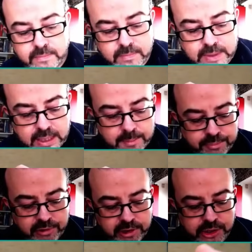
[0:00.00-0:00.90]
I'm
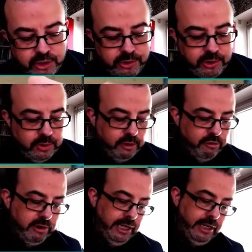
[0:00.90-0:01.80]
pretty sure you'll
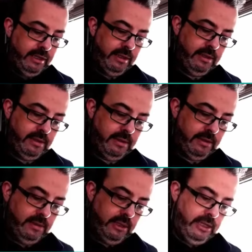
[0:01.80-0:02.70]
agree
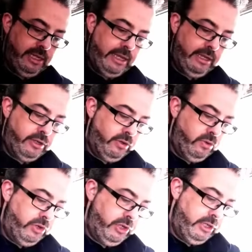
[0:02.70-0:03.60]
that that is
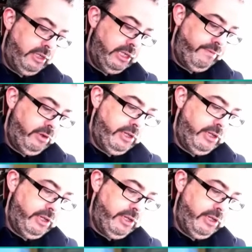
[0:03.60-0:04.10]
gorgeous. Let's have a look at the